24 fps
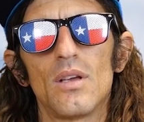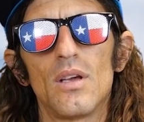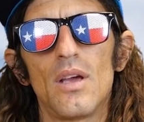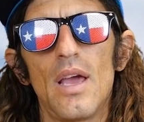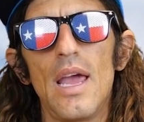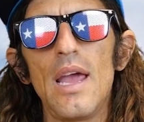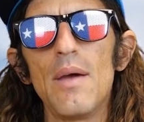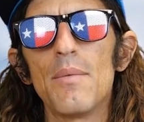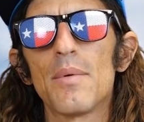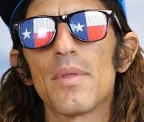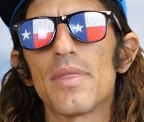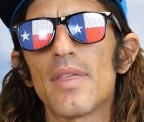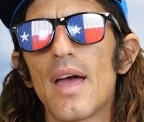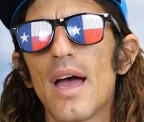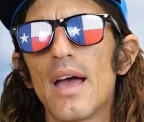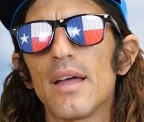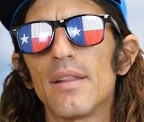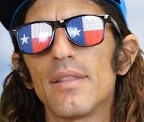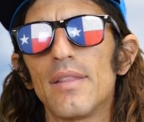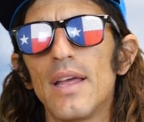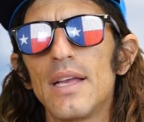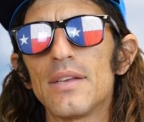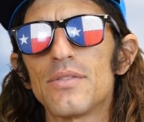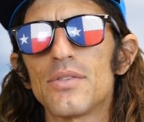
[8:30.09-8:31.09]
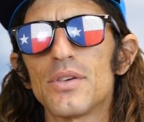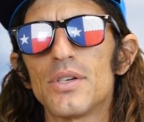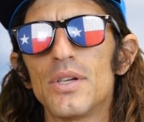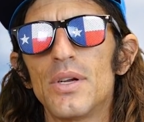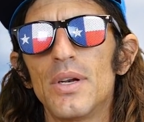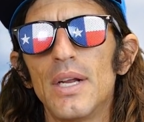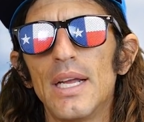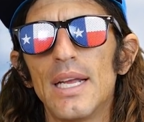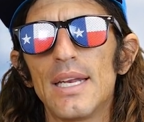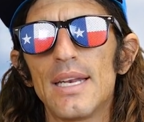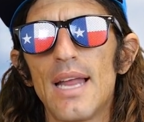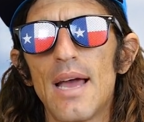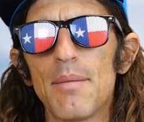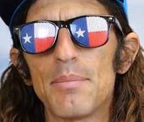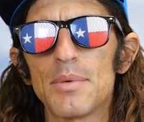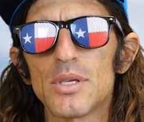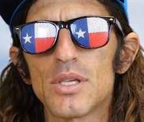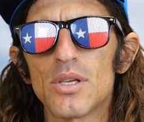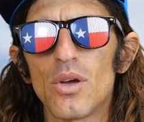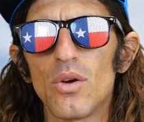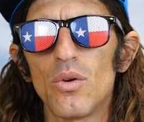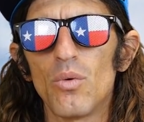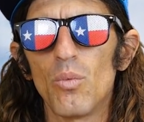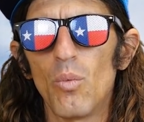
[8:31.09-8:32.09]
And with that, thanks for tuning into
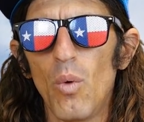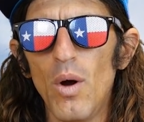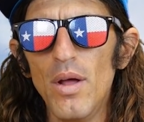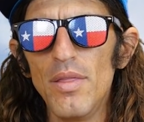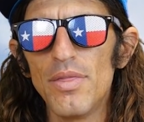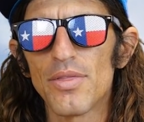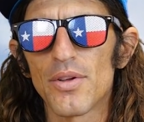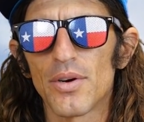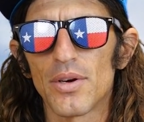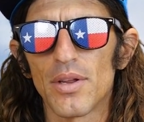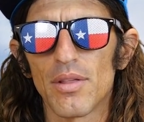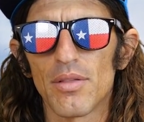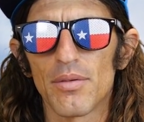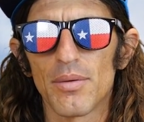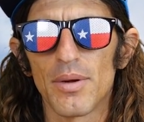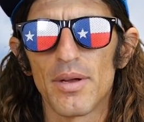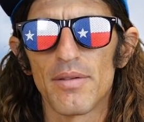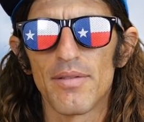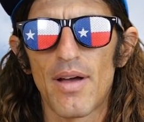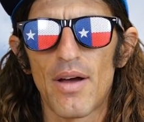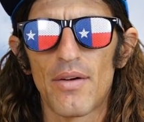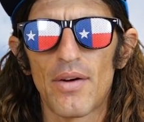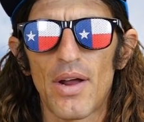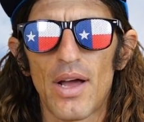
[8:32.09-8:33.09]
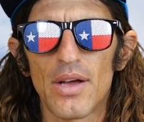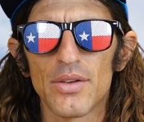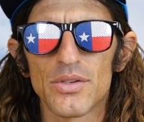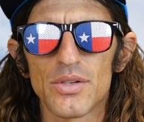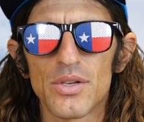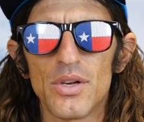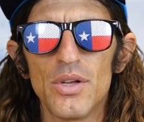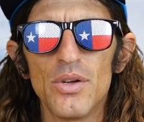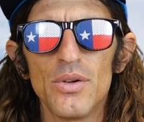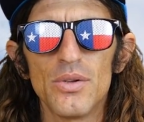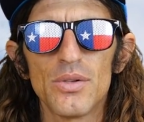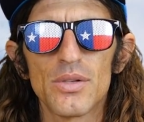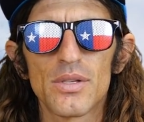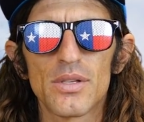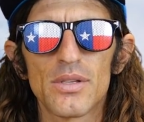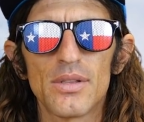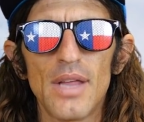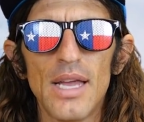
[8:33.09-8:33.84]
episode 133 of Outhouse News.